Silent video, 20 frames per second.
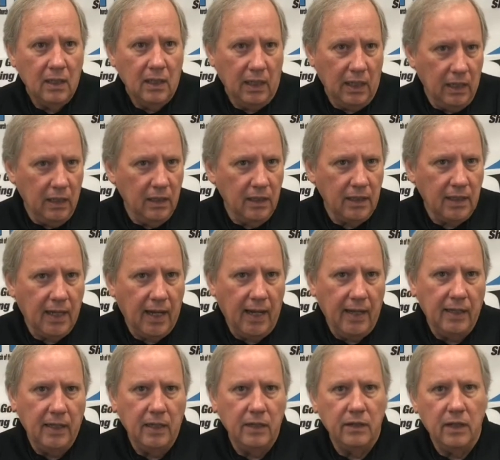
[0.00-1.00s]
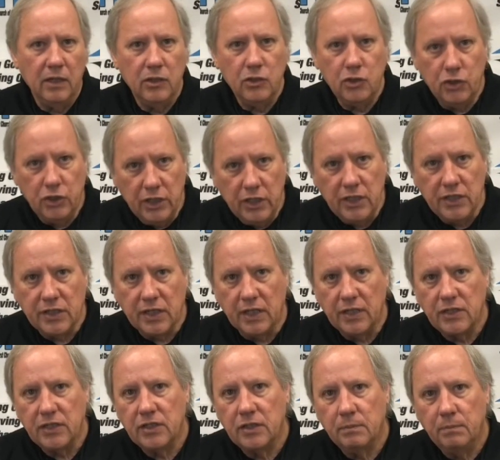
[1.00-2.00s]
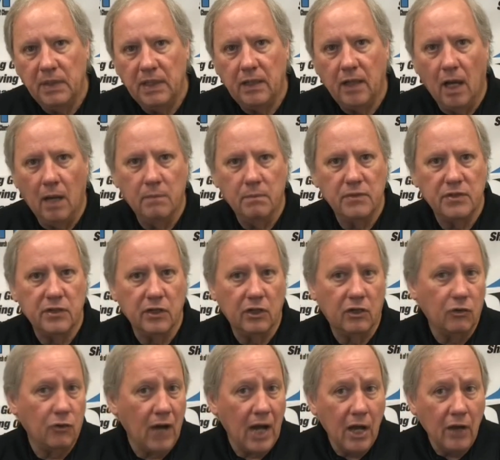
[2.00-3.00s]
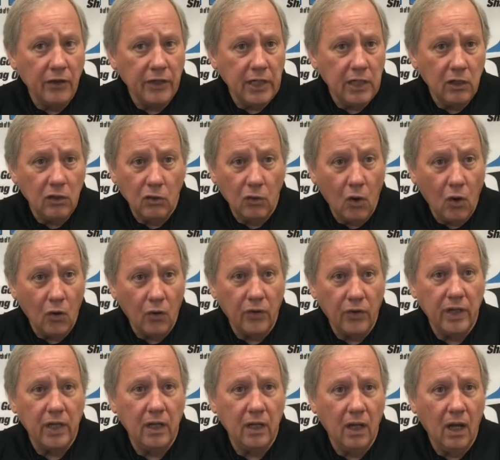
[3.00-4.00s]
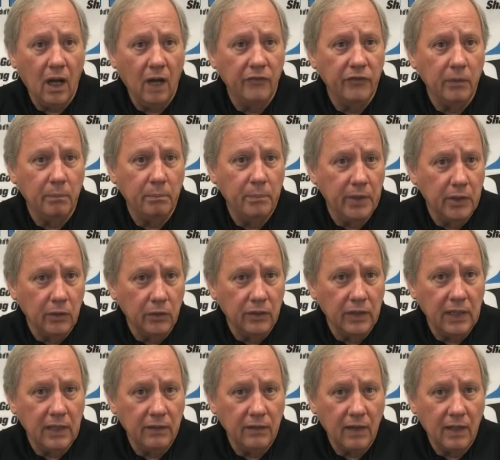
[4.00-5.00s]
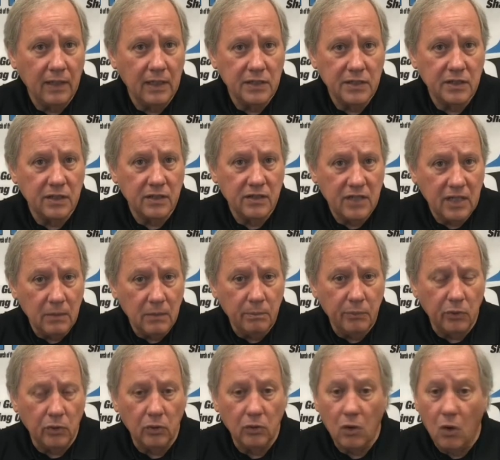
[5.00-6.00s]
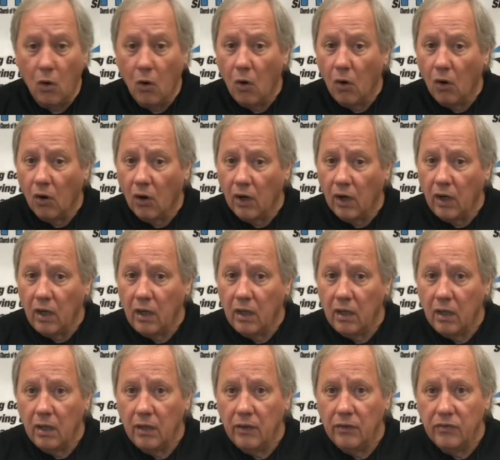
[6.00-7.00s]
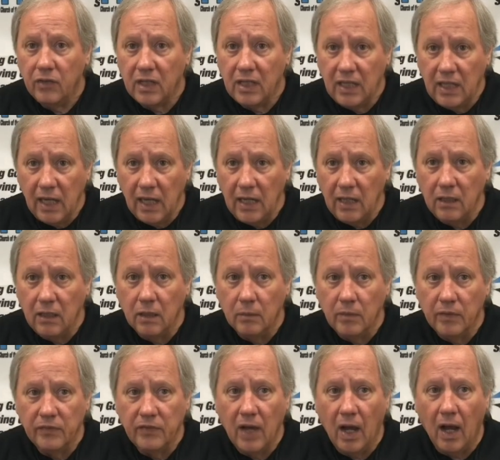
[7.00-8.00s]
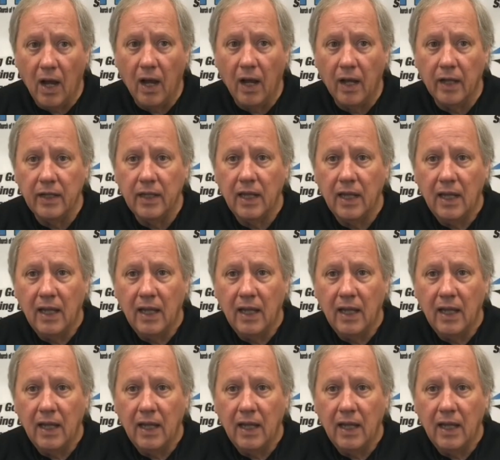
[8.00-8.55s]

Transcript: indicating that Jesus becomes the crowning glory of the building that is the temple or the kingdom of God,